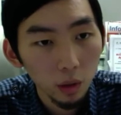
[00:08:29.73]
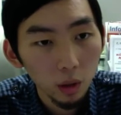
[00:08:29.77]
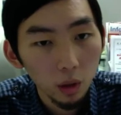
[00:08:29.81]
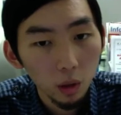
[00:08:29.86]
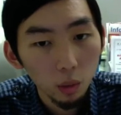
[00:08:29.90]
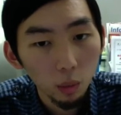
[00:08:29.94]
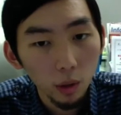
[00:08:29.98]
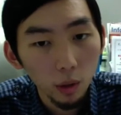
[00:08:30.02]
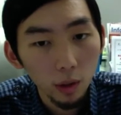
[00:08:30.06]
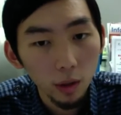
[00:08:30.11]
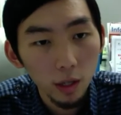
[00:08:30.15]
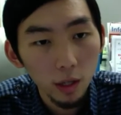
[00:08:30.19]

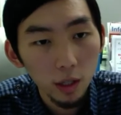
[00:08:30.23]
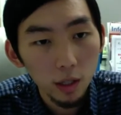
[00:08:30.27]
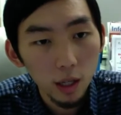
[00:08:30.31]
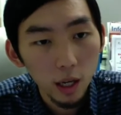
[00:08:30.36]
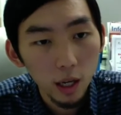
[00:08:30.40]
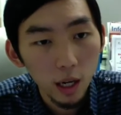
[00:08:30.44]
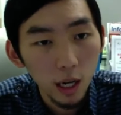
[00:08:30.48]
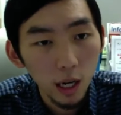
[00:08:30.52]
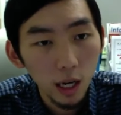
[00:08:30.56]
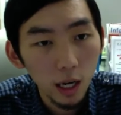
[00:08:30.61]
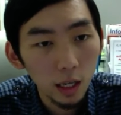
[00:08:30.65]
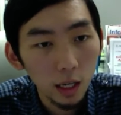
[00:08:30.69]
When there's a
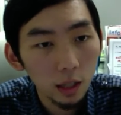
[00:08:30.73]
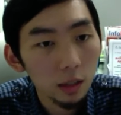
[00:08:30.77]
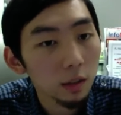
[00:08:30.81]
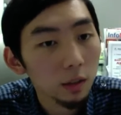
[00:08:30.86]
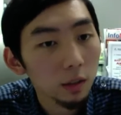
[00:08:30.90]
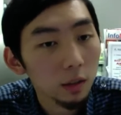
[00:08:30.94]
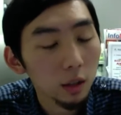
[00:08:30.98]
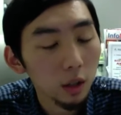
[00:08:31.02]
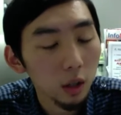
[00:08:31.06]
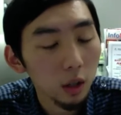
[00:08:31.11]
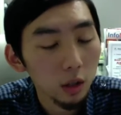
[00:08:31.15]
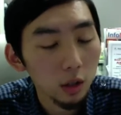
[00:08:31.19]
high
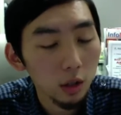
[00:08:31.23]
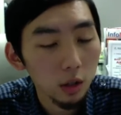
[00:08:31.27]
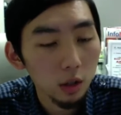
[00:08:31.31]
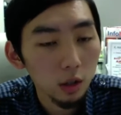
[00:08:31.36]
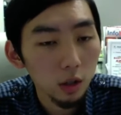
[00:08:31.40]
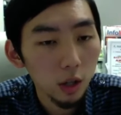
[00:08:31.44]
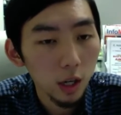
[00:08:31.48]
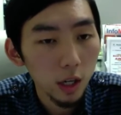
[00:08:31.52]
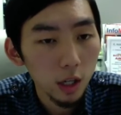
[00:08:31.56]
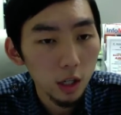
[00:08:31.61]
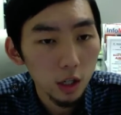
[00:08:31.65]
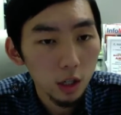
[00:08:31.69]

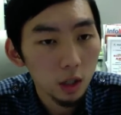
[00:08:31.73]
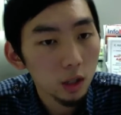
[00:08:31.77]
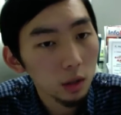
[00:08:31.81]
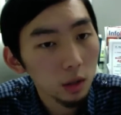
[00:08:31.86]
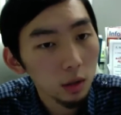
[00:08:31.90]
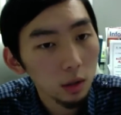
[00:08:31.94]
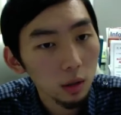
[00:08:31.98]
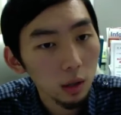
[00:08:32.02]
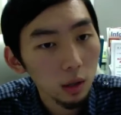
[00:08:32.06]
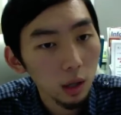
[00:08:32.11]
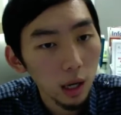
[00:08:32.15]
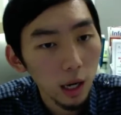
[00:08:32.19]
concentration,
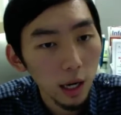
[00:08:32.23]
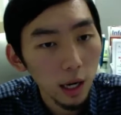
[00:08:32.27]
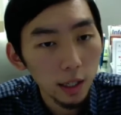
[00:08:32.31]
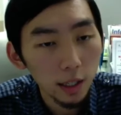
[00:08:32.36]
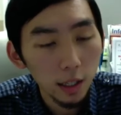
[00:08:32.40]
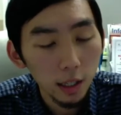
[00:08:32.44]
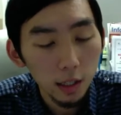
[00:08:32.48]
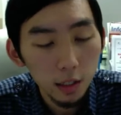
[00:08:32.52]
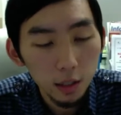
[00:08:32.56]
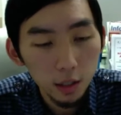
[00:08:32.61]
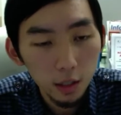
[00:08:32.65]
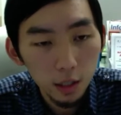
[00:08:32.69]
high
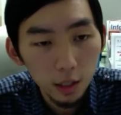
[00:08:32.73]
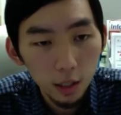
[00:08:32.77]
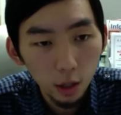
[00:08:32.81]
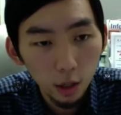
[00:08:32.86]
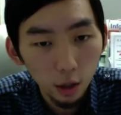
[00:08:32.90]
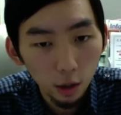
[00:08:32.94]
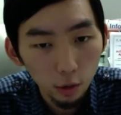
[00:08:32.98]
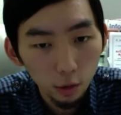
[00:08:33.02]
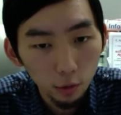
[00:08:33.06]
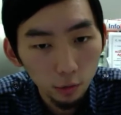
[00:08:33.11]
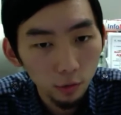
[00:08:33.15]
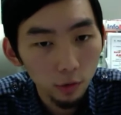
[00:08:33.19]
density
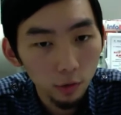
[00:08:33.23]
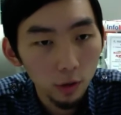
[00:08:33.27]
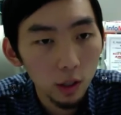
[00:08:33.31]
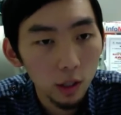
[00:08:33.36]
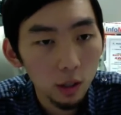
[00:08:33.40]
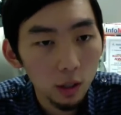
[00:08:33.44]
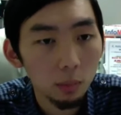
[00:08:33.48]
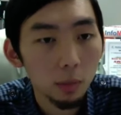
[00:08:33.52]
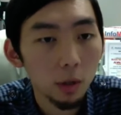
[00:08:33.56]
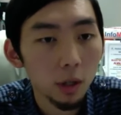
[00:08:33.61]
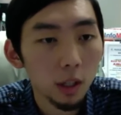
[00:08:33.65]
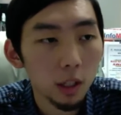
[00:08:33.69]
of the
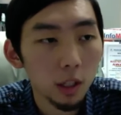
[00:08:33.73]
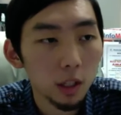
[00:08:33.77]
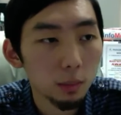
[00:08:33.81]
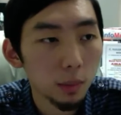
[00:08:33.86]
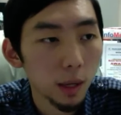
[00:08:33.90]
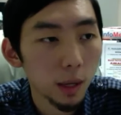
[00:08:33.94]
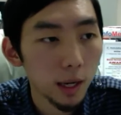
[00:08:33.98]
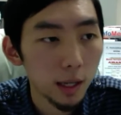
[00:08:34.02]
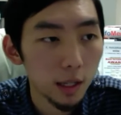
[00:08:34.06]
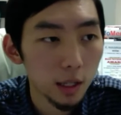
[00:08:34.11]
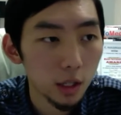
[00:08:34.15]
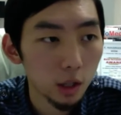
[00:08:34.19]
Demodex
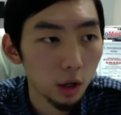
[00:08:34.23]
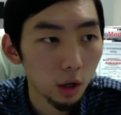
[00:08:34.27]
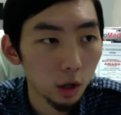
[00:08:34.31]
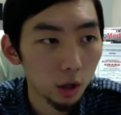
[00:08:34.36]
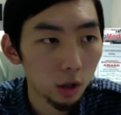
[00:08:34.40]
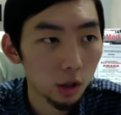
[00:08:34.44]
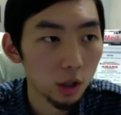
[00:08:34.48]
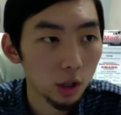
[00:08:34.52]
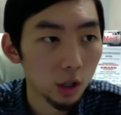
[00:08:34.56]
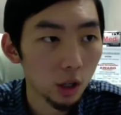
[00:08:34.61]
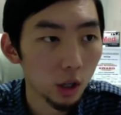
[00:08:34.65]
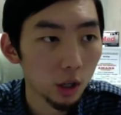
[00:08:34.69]
mites on
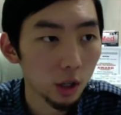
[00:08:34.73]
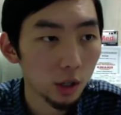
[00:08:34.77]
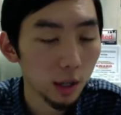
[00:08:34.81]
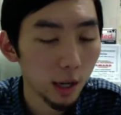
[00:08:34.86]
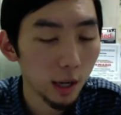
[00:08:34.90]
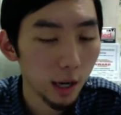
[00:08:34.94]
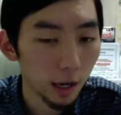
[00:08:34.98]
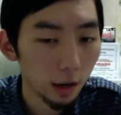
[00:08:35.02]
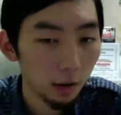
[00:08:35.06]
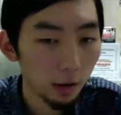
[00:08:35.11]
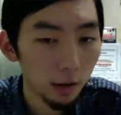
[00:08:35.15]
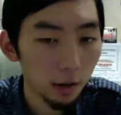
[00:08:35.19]
certain
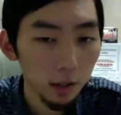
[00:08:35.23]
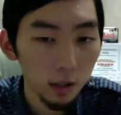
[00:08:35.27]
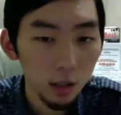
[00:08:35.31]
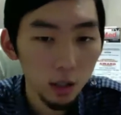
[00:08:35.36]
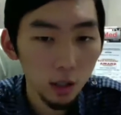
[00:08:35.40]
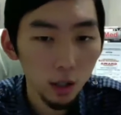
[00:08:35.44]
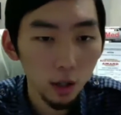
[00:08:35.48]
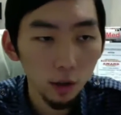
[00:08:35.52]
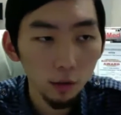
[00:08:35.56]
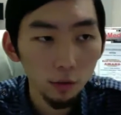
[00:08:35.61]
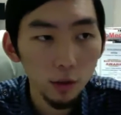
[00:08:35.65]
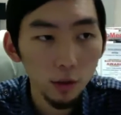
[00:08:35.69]
areas
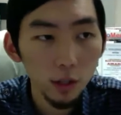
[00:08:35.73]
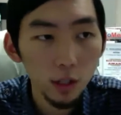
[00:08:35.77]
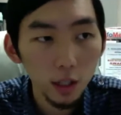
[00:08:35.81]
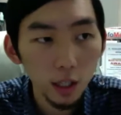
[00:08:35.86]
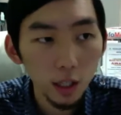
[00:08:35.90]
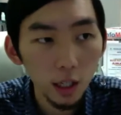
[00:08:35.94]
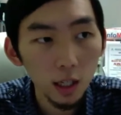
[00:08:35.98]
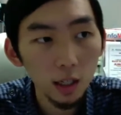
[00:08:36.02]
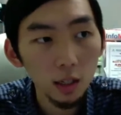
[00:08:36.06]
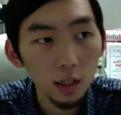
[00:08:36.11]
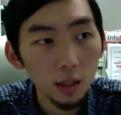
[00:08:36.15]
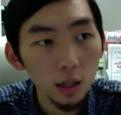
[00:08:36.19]
of the
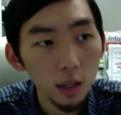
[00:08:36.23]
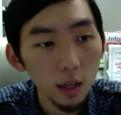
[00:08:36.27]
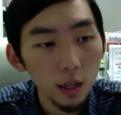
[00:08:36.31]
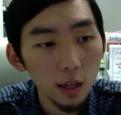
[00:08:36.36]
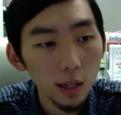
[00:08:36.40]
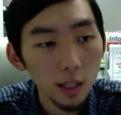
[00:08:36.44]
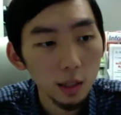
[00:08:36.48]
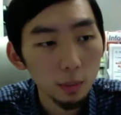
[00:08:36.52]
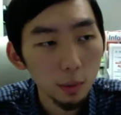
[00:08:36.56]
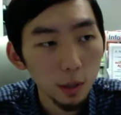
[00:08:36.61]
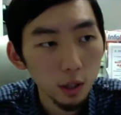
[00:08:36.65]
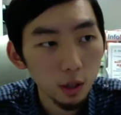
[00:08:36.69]
skin,
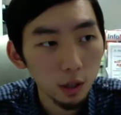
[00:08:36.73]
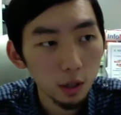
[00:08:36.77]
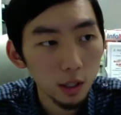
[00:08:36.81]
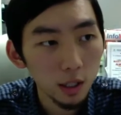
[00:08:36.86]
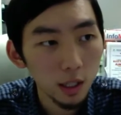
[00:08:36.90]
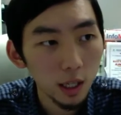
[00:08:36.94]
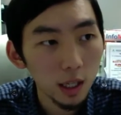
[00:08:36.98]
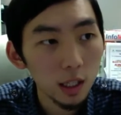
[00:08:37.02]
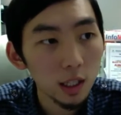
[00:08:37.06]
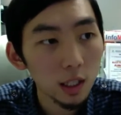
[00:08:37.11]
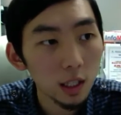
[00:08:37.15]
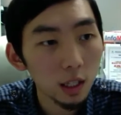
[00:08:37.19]
especially
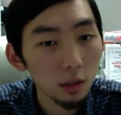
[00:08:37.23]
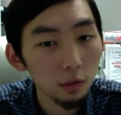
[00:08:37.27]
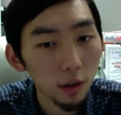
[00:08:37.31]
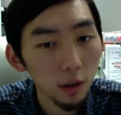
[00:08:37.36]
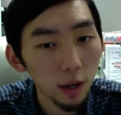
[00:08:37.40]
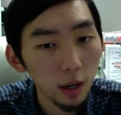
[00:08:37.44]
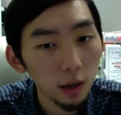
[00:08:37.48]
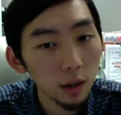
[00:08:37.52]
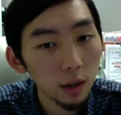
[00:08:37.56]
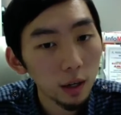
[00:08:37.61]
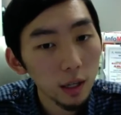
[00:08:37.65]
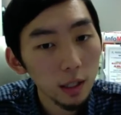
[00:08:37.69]
sensitive
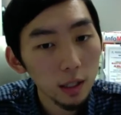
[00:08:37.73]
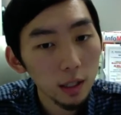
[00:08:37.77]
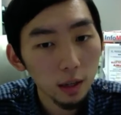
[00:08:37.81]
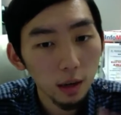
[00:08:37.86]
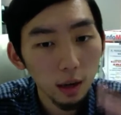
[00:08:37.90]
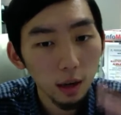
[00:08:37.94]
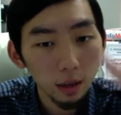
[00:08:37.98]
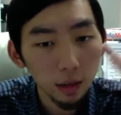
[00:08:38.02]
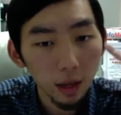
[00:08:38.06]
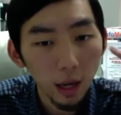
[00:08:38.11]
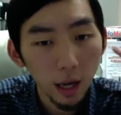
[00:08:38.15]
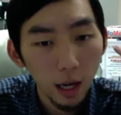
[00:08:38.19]
areas
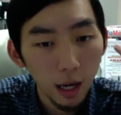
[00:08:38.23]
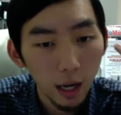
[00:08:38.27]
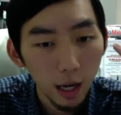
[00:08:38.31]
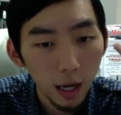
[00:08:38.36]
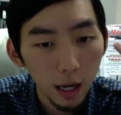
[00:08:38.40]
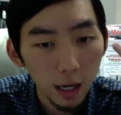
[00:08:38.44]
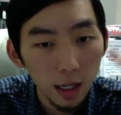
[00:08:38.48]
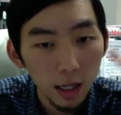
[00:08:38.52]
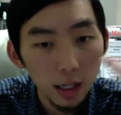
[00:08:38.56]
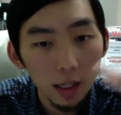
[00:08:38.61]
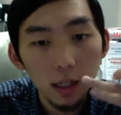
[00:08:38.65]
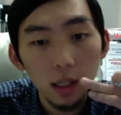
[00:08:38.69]
around the
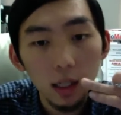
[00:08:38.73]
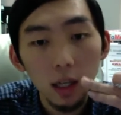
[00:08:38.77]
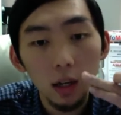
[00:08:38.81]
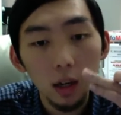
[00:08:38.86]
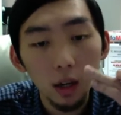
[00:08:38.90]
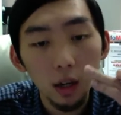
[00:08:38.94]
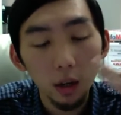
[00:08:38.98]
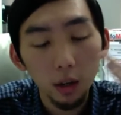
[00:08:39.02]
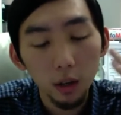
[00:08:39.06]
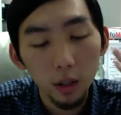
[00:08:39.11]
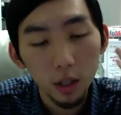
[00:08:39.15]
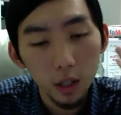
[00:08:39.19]
eyes,
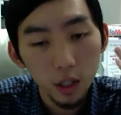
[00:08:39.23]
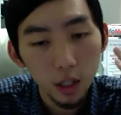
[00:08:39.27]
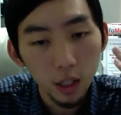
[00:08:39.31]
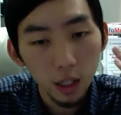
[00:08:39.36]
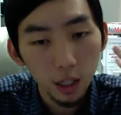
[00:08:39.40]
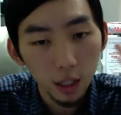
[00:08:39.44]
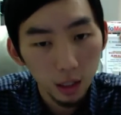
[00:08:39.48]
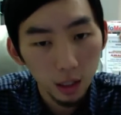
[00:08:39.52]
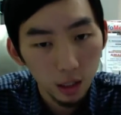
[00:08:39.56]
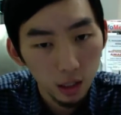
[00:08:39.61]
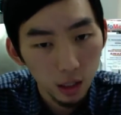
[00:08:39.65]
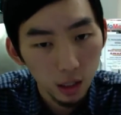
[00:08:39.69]
on the
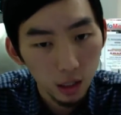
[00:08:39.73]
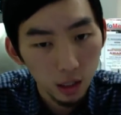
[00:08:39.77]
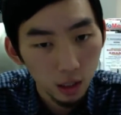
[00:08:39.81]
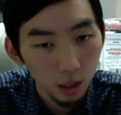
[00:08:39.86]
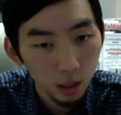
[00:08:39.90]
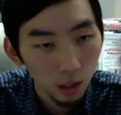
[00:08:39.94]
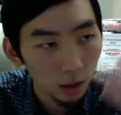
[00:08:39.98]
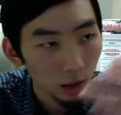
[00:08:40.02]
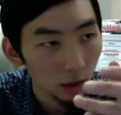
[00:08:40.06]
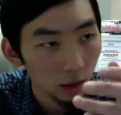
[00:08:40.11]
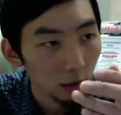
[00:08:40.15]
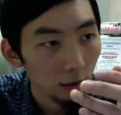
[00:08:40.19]
cheeks,
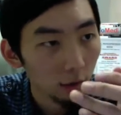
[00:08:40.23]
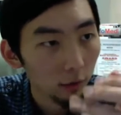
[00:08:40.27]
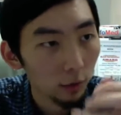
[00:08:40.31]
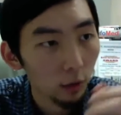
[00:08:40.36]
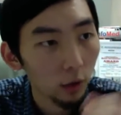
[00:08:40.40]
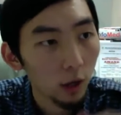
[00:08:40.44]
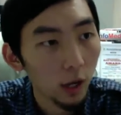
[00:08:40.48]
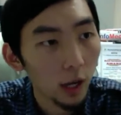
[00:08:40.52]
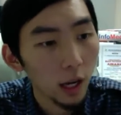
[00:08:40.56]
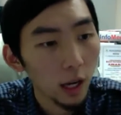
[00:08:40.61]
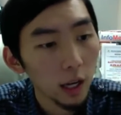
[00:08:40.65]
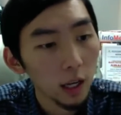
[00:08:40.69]

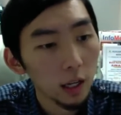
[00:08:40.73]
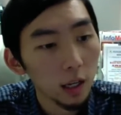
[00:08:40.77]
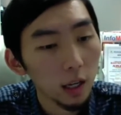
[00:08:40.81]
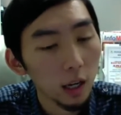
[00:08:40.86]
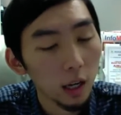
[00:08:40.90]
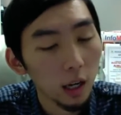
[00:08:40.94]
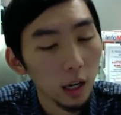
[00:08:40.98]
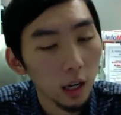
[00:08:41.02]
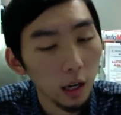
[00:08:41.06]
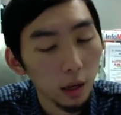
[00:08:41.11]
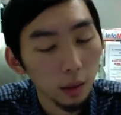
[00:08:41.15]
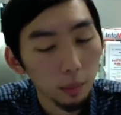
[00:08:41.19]
forehead,
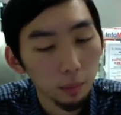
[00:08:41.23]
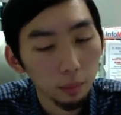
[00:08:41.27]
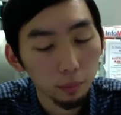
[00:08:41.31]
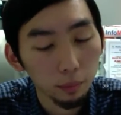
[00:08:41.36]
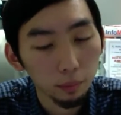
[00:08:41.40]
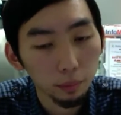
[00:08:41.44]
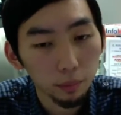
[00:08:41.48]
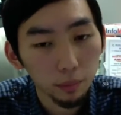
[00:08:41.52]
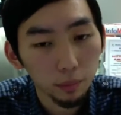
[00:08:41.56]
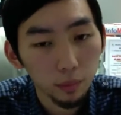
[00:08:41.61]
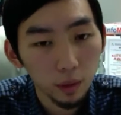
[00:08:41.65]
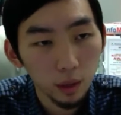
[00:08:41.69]

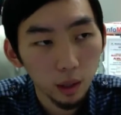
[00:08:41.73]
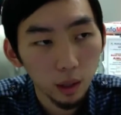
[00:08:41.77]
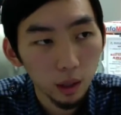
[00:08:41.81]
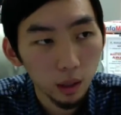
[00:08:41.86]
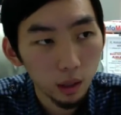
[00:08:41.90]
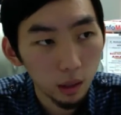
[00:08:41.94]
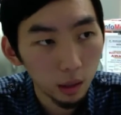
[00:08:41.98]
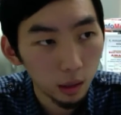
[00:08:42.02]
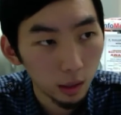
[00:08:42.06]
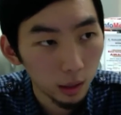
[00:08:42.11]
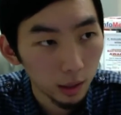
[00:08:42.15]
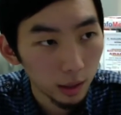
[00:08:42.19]

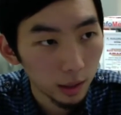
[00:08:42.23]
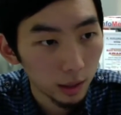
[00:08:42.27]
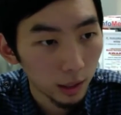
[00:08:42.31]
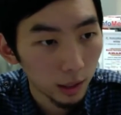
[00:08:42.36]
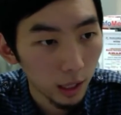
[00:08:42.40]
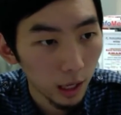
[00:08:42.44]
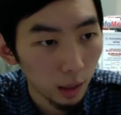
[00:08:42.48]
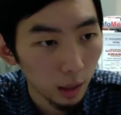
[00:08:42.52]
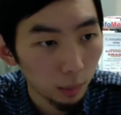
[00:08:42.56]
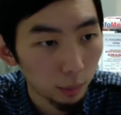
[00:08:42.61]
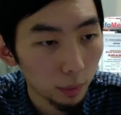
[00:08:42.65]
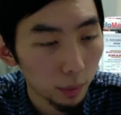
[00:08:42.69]

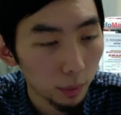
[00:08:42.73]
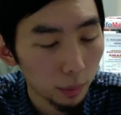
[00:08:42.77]
scalp,